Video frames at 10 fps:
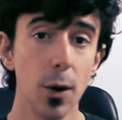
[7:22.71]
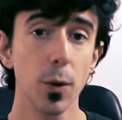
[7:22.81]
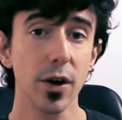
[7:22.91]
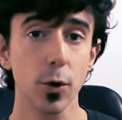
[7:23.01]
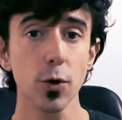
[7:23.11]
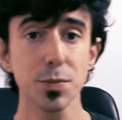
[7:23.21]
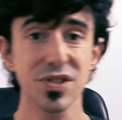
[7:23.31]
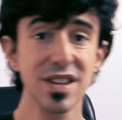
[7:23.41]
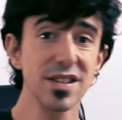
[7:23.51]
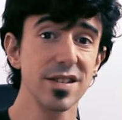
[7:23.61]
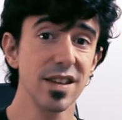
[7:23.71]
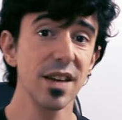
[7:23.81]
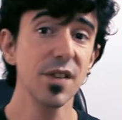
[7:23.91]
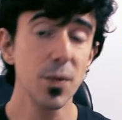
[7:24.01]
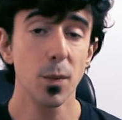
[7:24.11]
Now with groups, this is
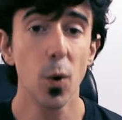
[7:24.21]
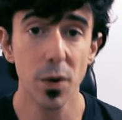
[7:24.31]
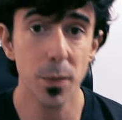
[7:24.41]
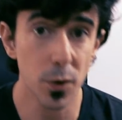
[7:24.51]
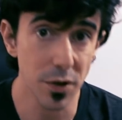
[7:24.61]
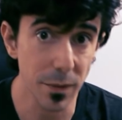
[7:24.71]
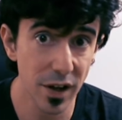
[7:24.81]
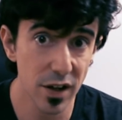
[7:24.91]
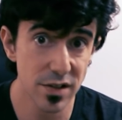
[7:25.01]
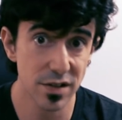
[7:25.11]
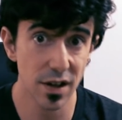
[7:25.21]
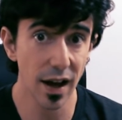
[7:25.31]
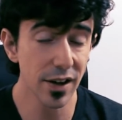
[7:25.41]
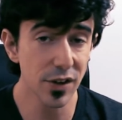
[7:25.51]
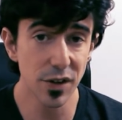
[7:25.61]
even more important, because
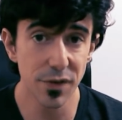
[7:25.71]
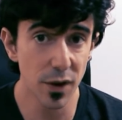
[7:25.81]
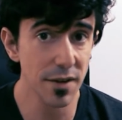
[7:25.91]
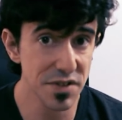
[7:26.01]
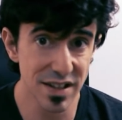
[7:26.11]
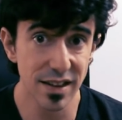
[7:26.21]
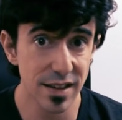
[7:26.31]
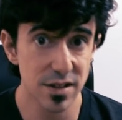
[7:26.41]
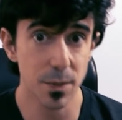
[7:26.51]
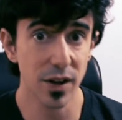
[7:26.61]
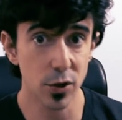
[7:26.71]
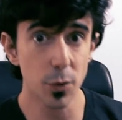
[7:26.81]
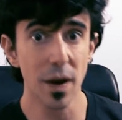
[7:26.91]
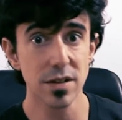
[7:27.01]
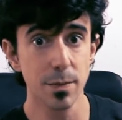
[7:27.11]
I don't know if you have seen this, but
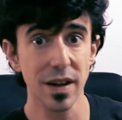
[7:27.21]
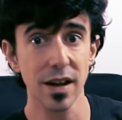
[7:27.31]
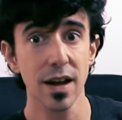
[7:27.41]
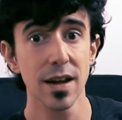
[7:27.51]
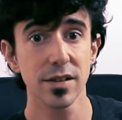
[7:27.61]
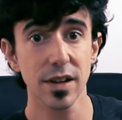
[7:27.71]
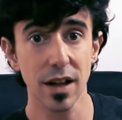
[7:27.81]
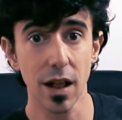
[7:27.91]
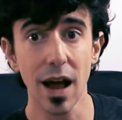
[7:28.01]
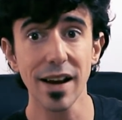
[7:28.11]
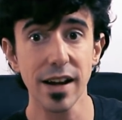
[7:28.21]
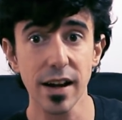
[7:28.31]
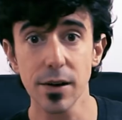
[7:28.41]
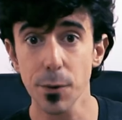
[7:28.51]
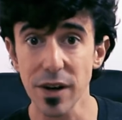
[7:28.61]
group has been
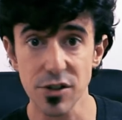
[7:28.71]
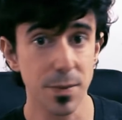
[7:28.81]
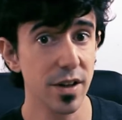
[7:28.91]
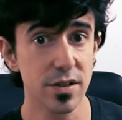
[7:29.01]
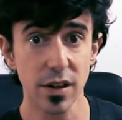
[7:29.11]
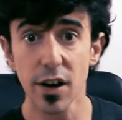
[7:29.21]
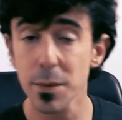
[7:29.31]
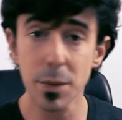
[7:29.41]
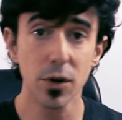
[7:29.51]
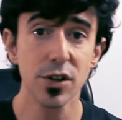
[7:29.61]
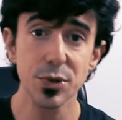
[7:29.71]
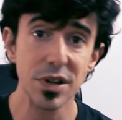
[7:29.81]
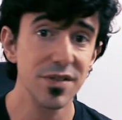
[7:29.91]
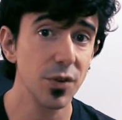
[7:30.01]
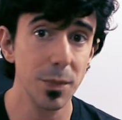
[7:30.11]
declining in reach because a lot of people are using
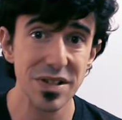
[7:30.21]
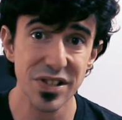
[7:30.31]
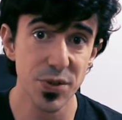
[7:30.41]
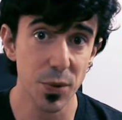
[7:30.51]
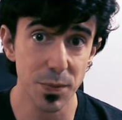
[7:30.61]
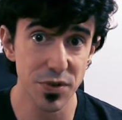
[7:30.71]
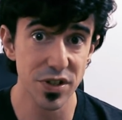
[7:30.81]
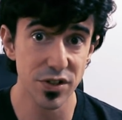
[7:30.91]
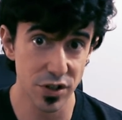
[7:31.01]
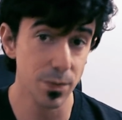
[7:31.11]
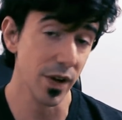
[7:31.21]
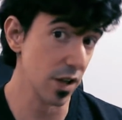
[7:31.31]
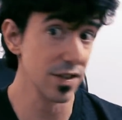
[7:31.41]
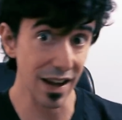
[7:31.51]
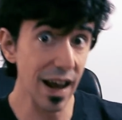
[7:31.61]
it for business purposes, just
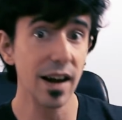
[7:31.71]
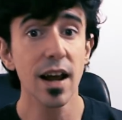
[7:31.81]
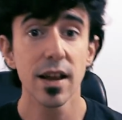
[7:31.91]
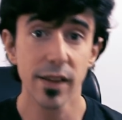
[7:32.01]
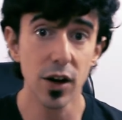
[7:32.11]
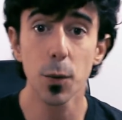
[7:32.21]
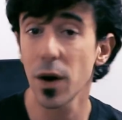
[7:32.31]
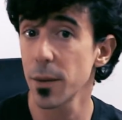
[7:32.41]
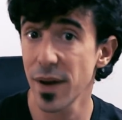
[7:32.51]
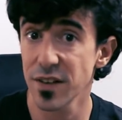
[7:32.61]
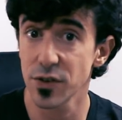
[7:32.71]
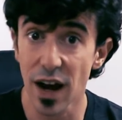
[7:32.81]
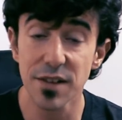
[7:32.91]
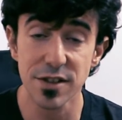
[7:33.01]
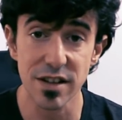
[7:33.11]
because, again, they don't want to pay for
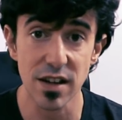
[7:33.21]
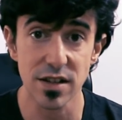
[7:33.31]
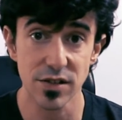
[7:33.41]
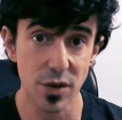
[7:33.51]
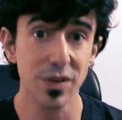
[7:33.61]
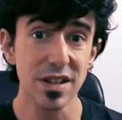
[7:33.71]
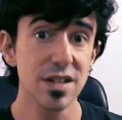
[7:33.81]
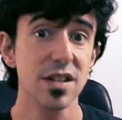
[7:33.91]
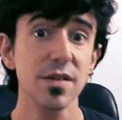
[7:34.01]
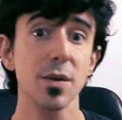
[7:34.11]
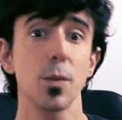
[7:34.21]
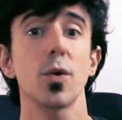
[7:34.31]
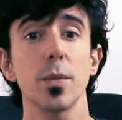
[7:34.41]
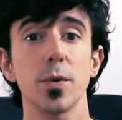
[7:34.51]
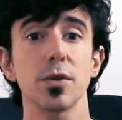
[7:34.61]
advertising. So this is even
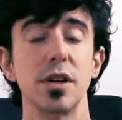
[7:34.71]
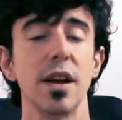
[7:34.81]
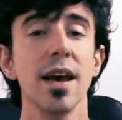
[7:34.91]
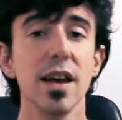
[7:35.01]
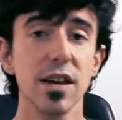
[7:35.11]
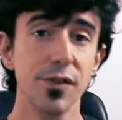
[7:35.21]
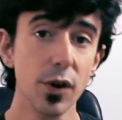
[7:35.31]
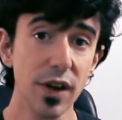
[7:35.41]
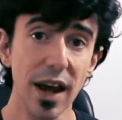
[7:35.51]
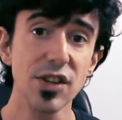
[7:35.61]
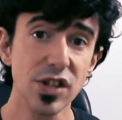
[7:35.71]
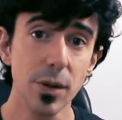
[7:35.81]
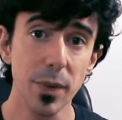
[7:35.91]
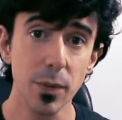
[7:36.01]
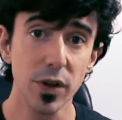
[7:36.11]
more important. If you're engaging
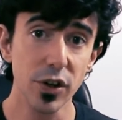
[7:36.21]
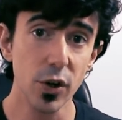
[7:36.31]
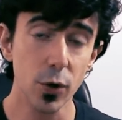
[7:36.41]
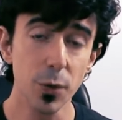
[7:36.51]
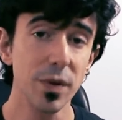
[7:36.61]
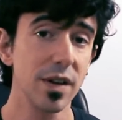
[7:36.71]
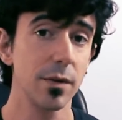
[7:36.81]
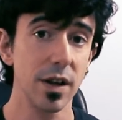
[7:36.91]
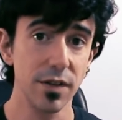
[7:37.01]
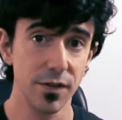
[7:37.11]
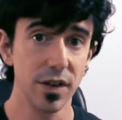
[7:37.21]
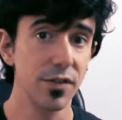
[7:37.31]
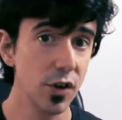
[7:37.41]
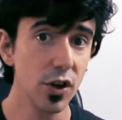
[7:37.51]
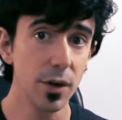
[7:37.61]
the people in your group,
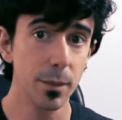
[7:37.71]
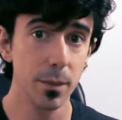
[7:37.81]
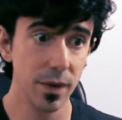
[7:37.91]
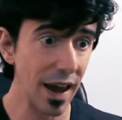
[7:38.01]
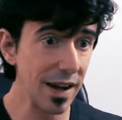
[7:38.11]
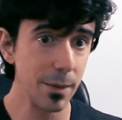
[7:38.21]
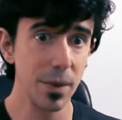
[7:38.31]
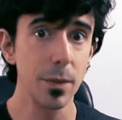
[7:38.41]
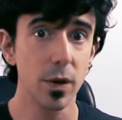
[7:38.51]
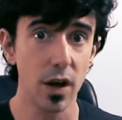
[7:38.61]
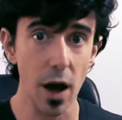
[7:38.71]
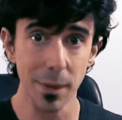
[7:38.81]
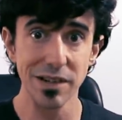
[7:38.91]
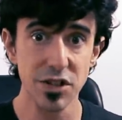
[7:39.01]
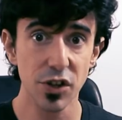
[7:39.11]
if you're getting people
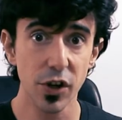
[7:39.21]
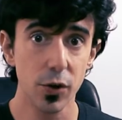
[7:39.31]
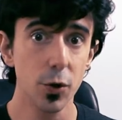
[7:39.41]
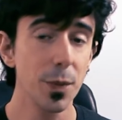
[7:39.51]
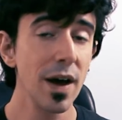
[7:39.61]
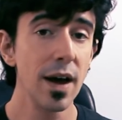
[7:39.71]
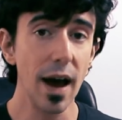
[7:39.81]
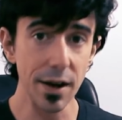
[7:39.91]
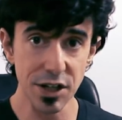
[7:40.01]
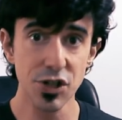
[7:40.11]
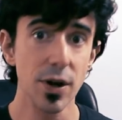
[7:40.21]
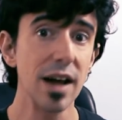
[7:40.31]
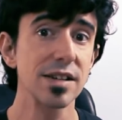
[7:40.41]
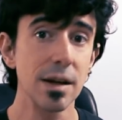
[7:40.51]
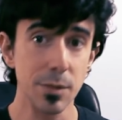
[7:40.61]
commenting on your group and
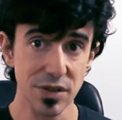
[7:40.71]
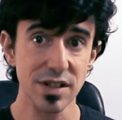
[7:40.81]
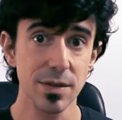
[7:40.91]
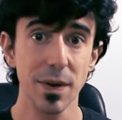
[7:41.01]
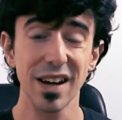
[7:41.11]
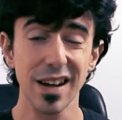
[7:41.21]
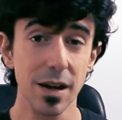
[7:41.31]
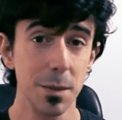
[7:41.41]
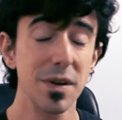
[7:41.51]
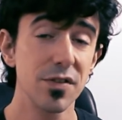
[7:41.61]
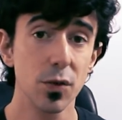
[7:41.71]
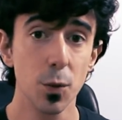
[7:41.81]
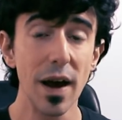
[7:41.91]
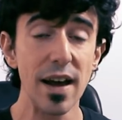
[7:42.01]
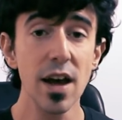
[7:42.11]
interacting and participating in a meaningful
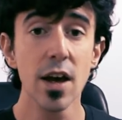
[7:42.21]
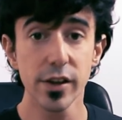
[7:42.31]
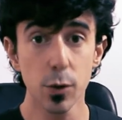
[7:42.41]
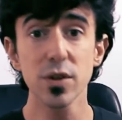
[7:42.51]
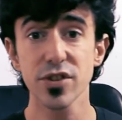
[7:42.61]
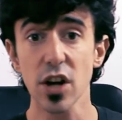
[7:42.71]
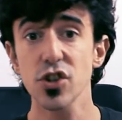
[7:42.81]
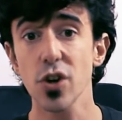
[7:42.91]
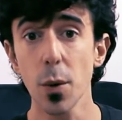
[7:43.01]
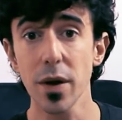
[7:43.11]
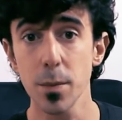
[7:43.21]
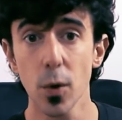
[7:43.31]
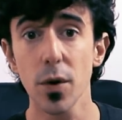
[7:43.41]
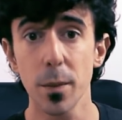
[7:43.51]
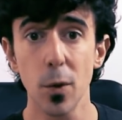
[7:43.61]
way, you will start showing
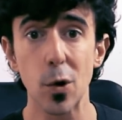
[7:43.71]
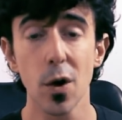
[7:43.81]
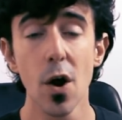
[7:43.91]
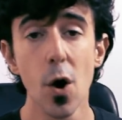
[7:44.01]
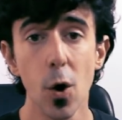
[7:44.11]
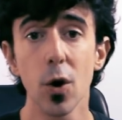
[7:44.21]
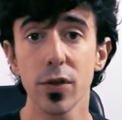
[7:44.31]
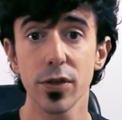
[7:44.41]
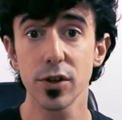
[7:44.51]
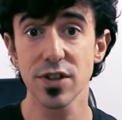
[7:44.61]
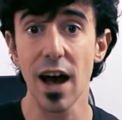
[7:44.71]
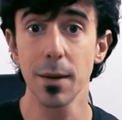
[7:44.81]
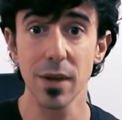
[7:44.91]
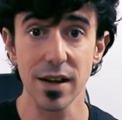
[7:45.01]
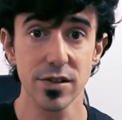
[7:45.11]
more and more on their
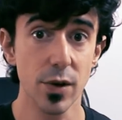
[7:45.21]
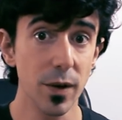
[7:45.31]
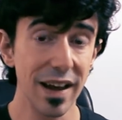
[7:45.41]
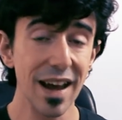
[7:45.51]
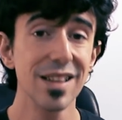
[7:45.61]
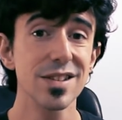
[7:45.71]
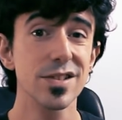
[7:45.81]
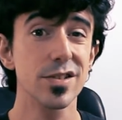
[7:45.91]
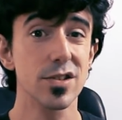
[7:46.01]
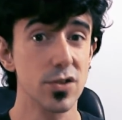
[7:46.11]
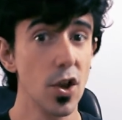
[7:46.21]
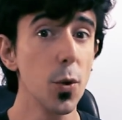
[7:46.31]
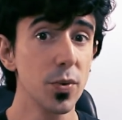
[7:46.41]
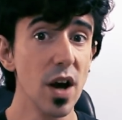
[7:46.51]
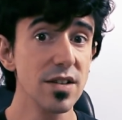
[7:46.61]
timeline. So again, this is a
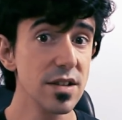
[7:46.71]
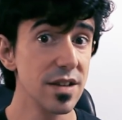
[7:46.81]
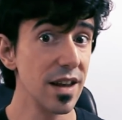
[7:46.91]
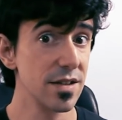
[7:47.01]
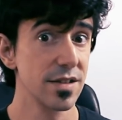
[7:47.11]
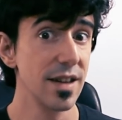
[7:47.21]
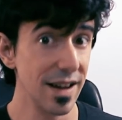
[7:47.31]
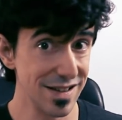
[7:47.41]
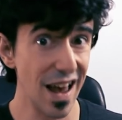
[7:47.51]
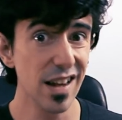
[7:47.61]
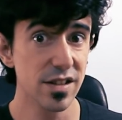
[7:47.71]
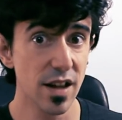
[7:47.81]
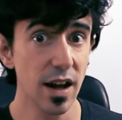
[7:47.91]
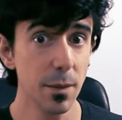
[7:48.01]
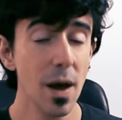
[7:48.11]
slow process, it takes
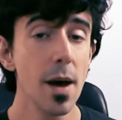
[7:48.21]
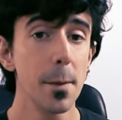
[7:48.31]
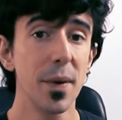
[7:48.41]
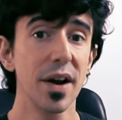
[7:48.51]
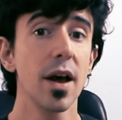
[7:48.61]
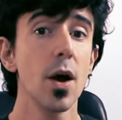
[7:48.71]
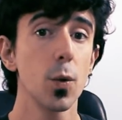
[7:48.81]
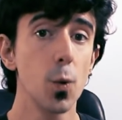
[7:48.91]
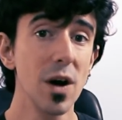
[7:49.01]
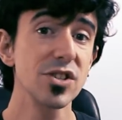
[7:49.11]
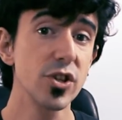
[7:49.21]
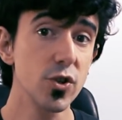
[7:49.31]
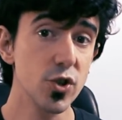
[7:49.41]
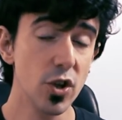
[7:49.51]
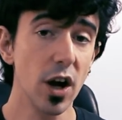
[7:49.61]
time, but once you
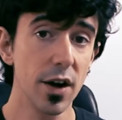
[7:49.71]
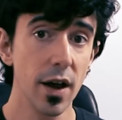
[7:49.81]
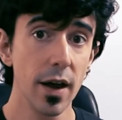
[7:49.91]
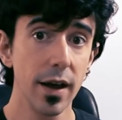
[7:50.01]
start